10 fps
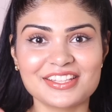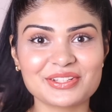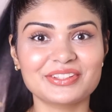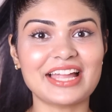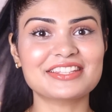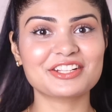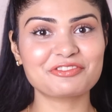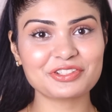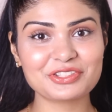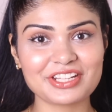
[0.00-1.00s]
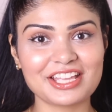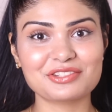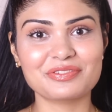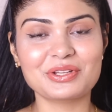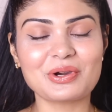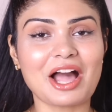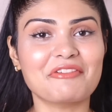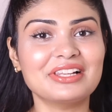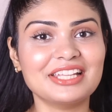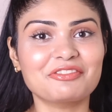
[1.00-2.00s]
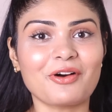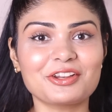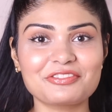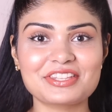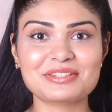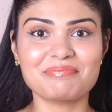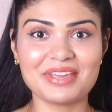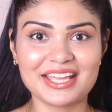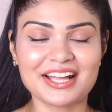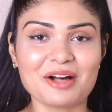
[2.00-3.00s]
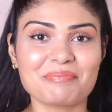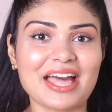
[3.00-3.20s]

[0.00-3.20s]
So that's it for today's video. I will leave all of this makeup